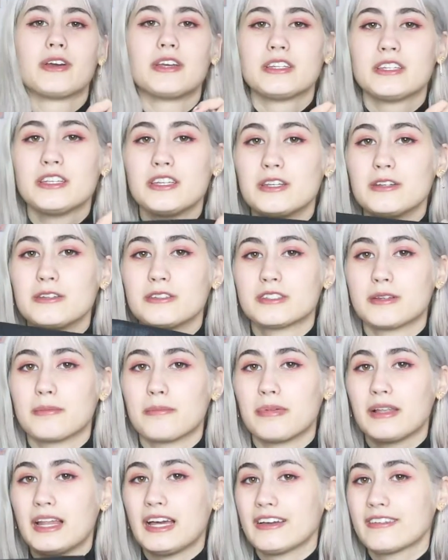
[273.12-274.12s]
going to use some
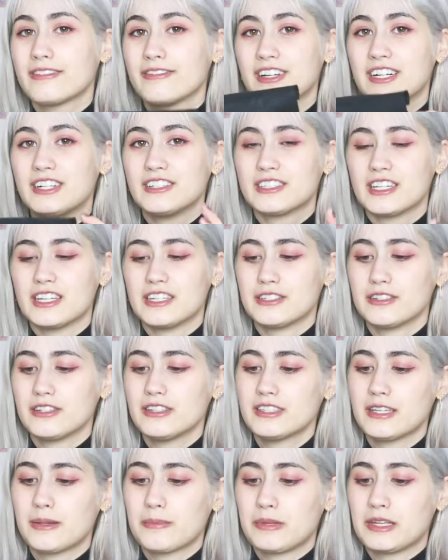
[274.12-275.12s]
black felt and do the
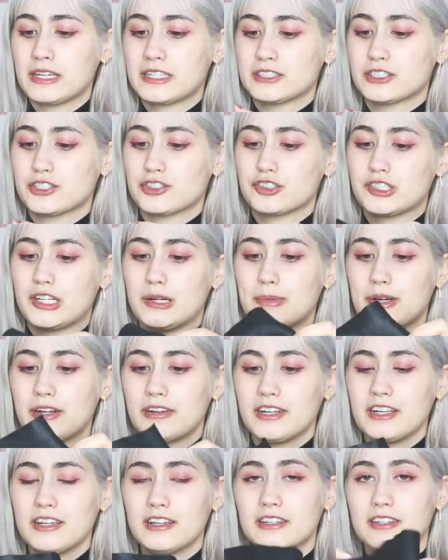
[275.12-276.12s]
same thing as the
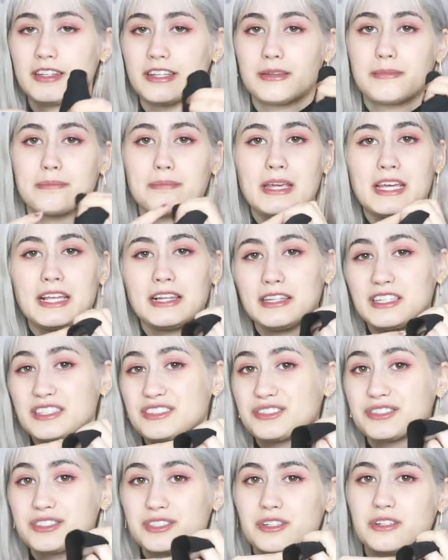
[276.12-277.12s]
strawberry and like make little
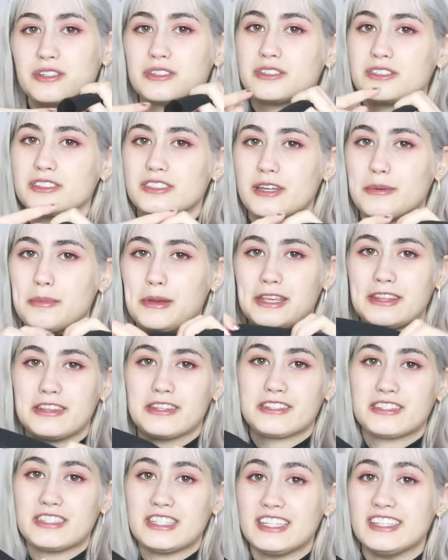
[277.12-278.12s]
circles to make the
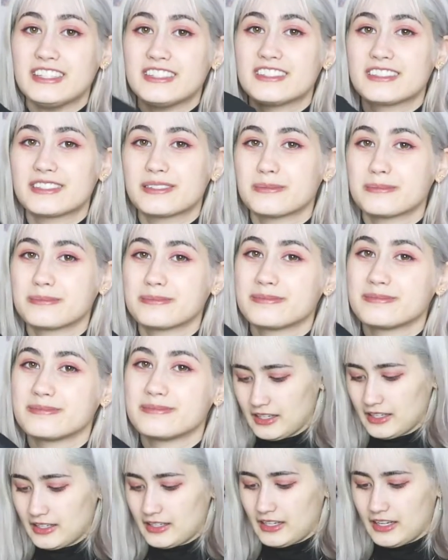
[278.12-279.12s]
seeds.
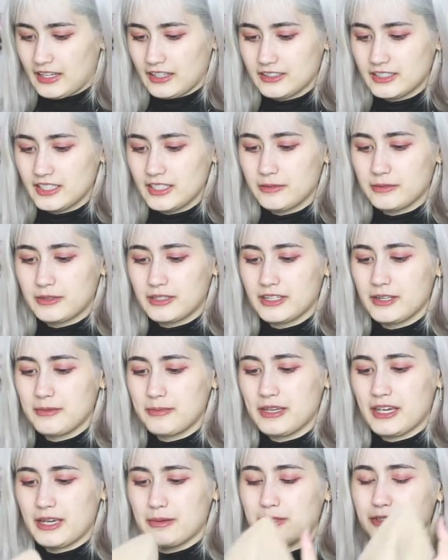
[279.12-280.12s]
And I actually want to
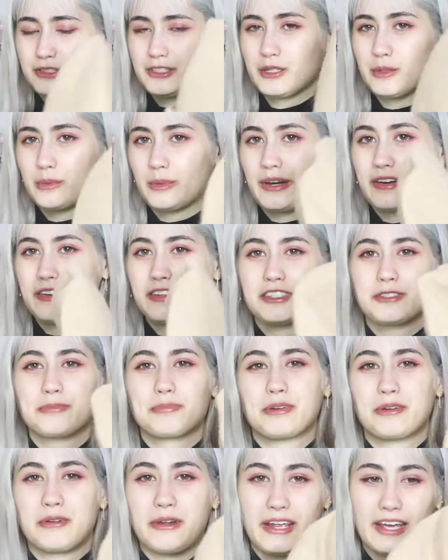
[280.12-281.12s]
be able to wear this
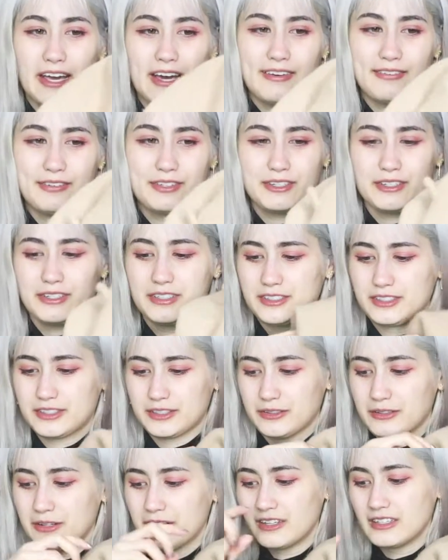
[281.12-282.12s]
beret after,
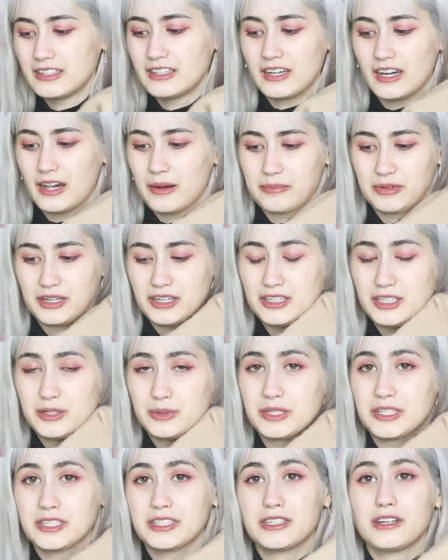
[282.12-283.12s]
so I'm not
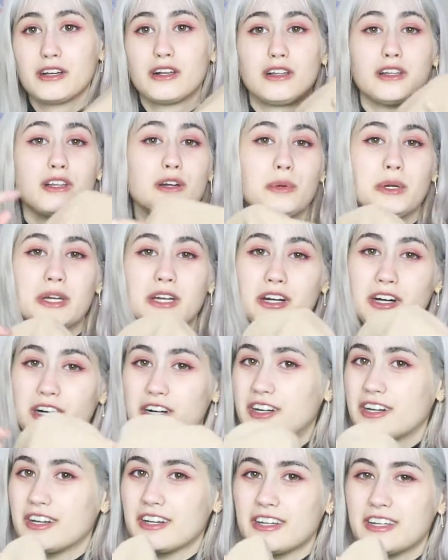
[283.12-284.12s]
going to glue it
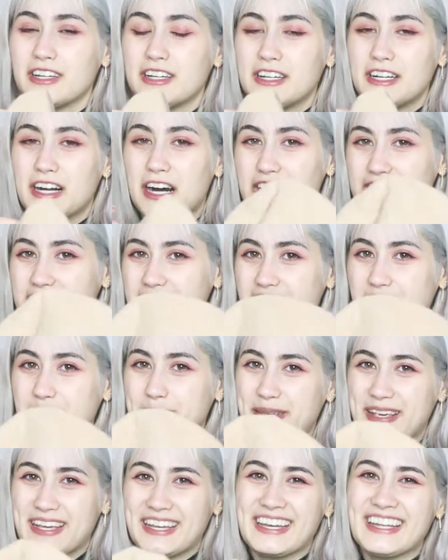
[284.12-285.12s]
on. I'll just
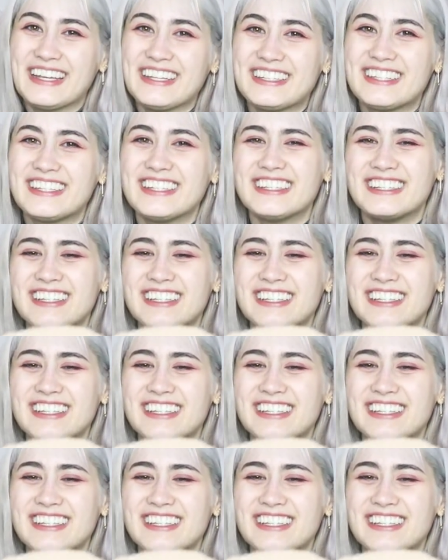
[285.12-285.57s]
pin it